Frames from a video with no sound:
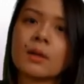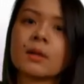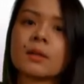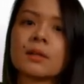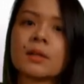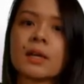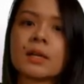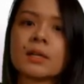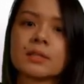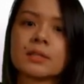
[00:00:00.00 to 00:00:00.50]

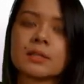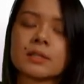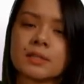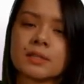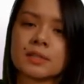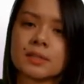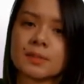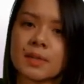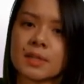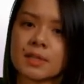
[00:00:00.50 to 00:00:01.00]
That addiction
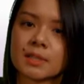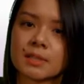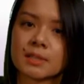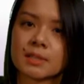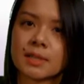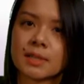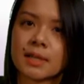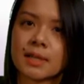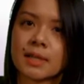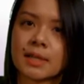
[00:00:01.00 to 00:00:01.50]
specialist
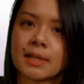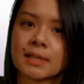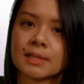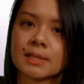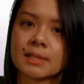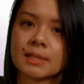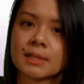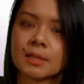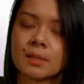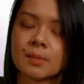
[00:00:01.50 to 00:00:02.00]
then needs
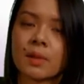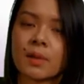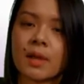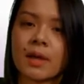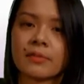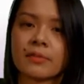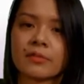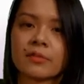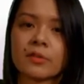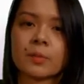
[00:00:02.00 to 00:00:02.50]
to apply
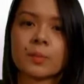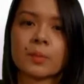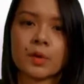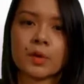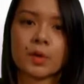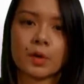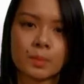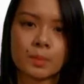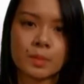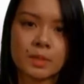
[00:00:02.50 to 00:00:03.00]
for a
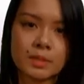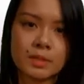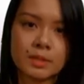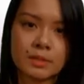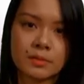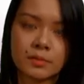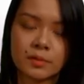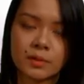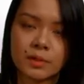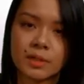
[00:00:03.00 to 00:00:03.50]
permit
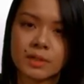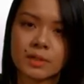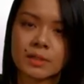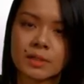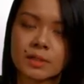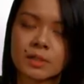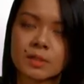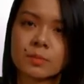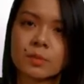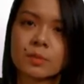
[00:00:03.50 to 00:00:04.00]
for the
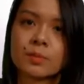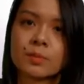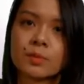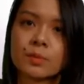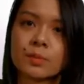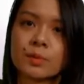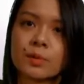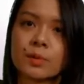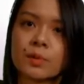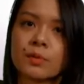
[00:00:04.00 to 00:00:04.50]
injectable
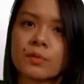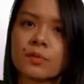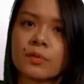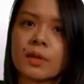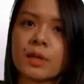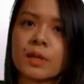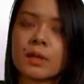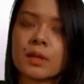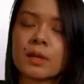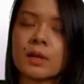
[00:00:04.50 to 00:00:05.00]

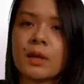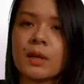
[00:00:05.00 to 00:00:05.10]
buprenorphine